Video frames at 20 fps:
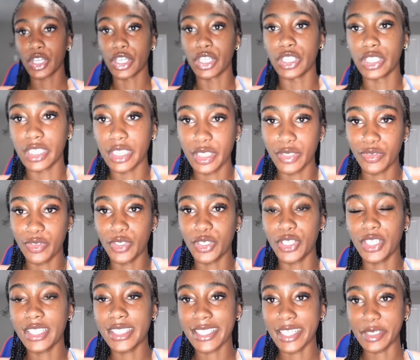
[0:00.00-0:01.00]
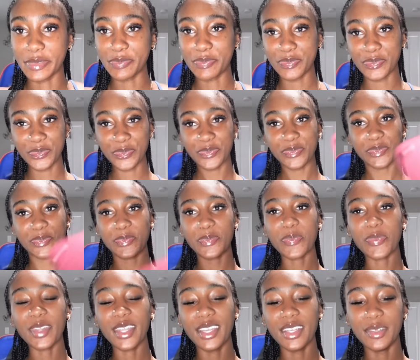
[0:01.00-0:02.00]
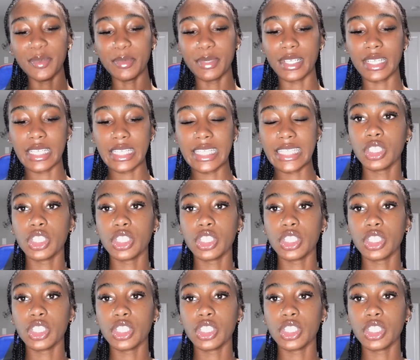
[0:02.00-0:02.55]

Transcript: girly if you couldn't tell. But